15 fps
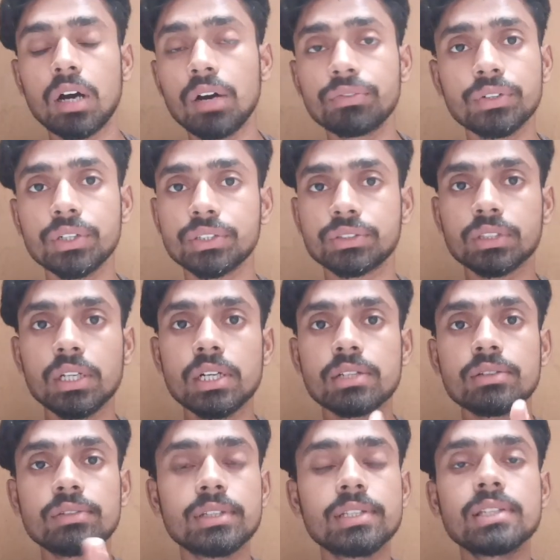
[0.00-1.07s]
Of course.
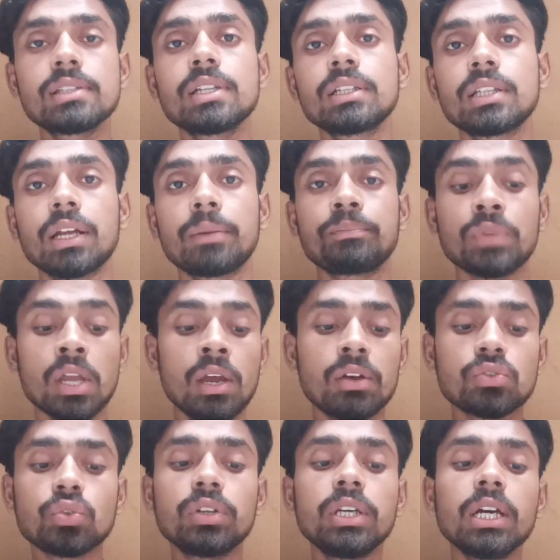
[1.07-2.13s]
So this is the thing.
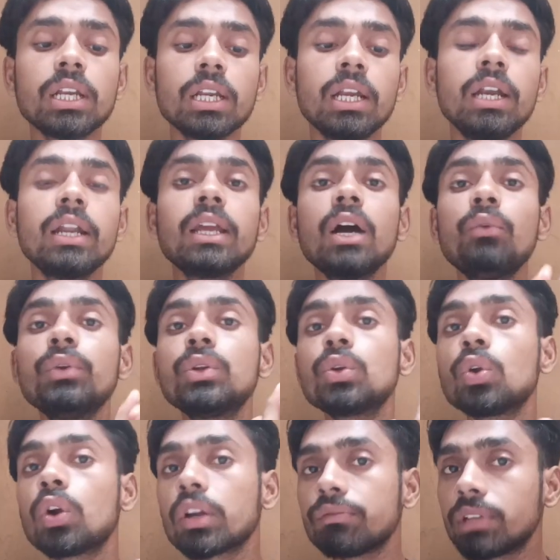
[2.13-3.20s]
So here in India, we do
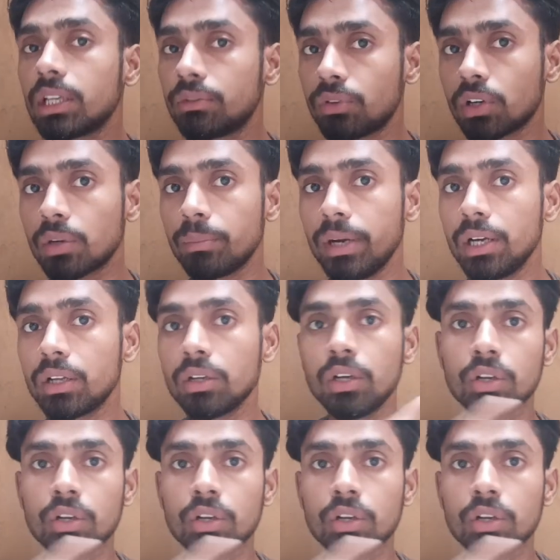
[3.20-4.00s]
not have the environment,